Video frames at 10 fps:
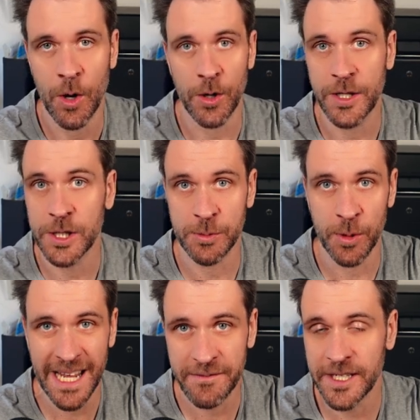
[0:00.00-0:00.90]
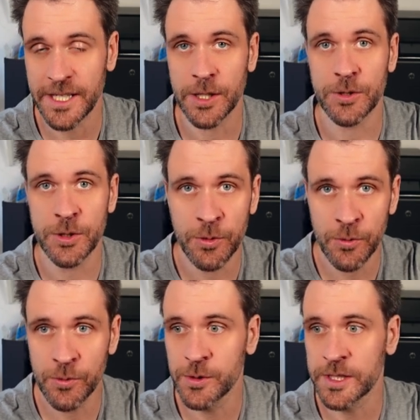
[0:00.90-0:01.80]
or use whatever,
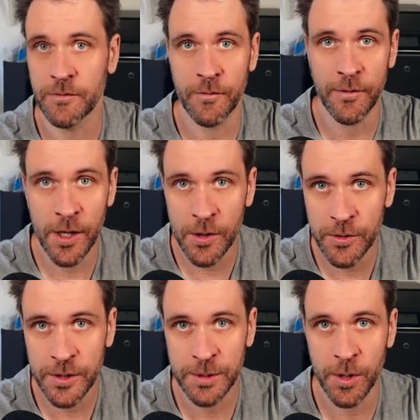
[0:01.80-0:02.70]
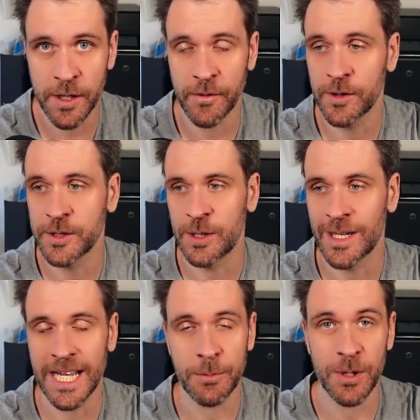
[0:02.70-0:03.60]
tools and flows, workflows you
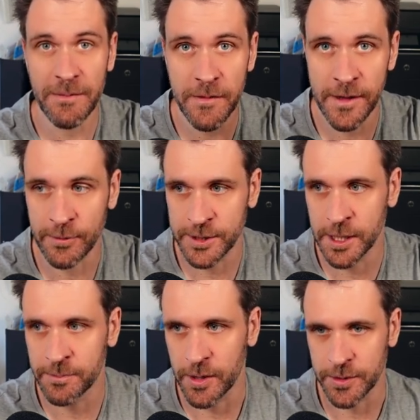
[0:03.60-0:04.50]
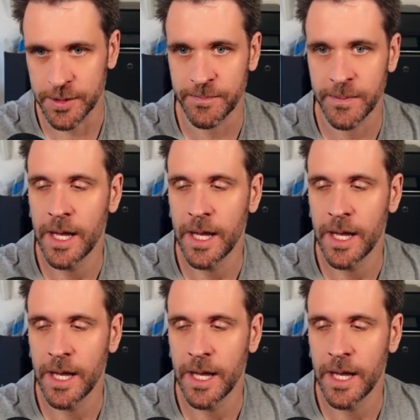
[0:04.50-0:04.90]
like, whatever floats your boat.